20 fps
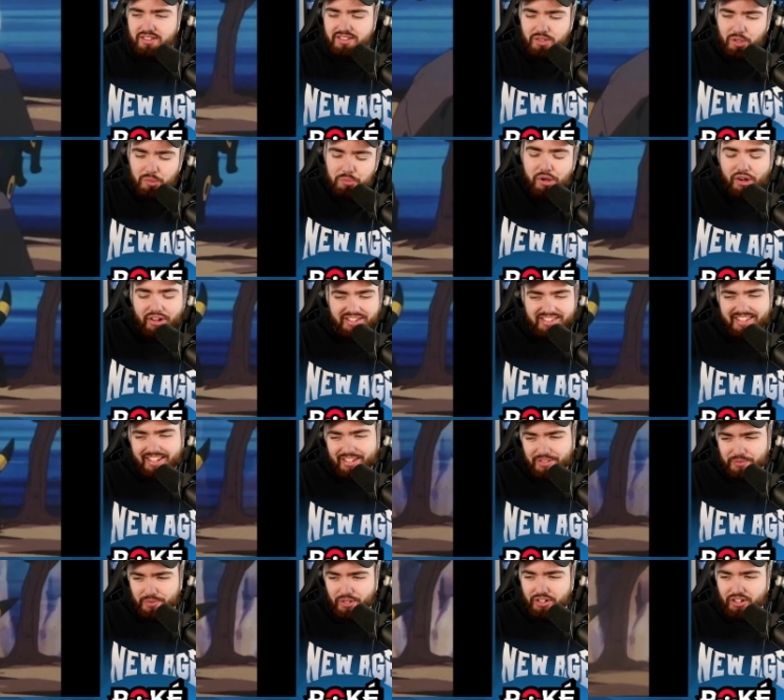Umbreon is sick
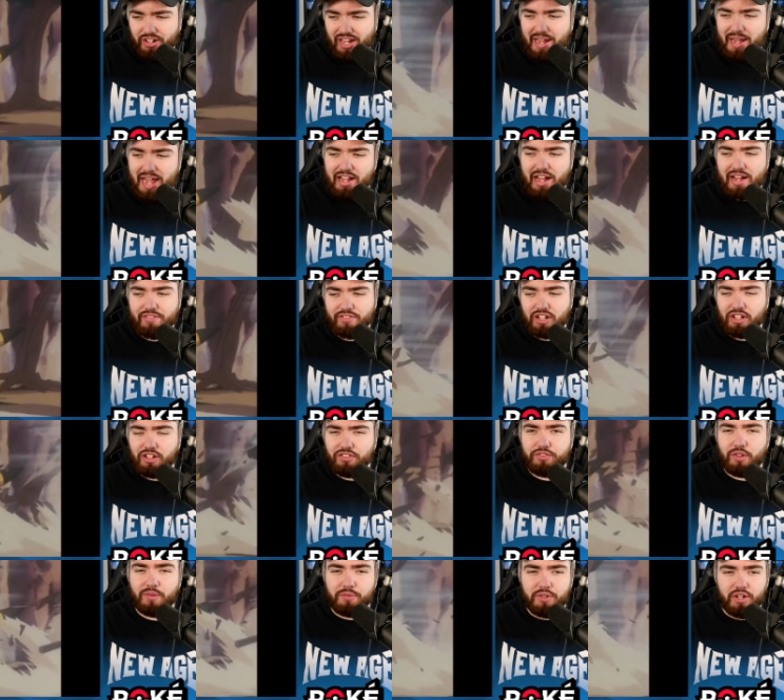as well, though. I, have got love
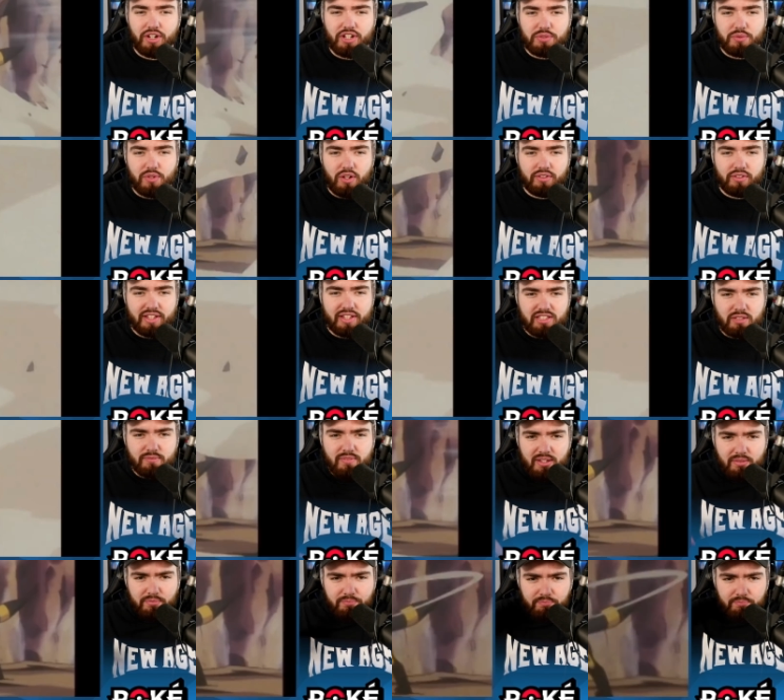for Umbreon as well. That's on
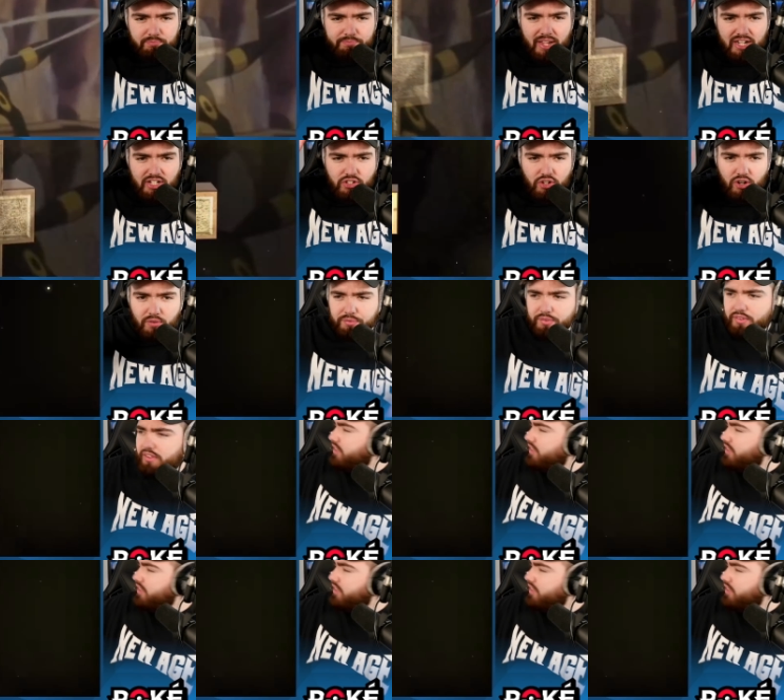my backdrop.